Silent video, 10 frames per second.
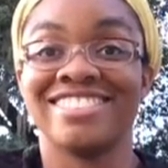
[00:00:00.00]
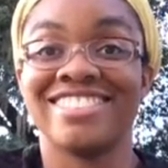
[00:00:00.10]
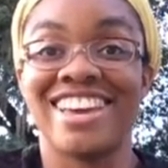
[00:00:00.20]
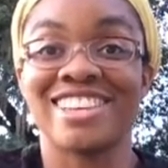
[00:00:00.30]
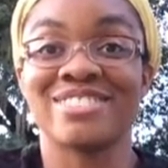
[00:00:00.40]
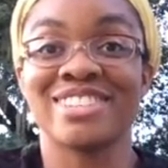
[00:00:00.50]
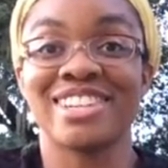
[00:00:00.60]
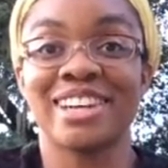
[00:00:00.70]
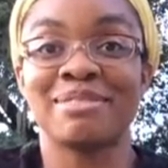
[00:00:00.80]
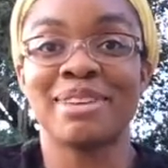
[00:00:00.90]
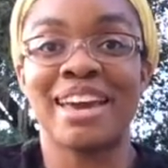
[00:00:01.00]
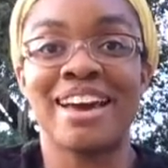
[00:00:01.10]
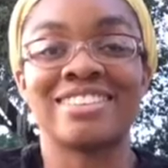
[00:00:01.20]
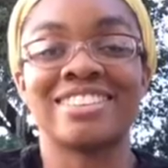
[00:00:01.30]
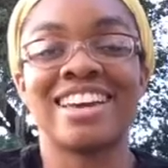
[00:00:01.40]
thanks for checking me
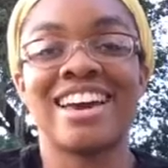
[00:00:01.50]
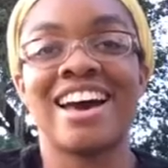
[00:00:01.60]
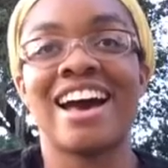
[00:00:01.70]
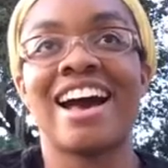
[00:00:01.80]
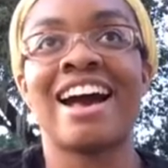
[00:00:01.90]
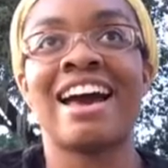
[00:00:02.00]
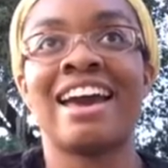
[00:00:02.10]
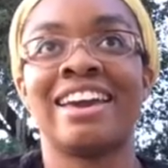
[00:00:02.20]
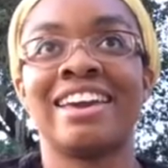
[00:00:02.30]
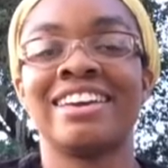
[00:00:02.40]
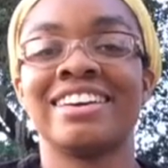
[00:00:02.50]
out. I